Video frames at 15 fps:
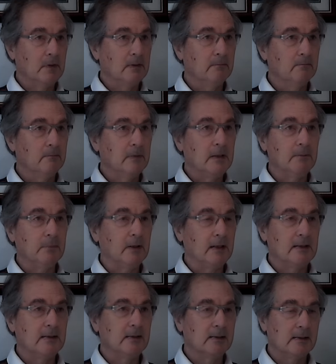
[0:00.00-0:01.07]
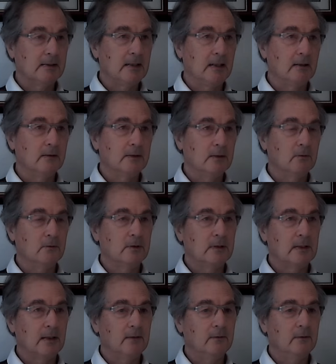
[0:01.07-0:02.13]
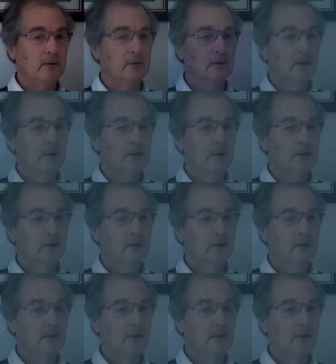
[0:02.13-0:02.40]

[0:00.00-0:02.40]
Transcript: manipulating the sails in order to get through.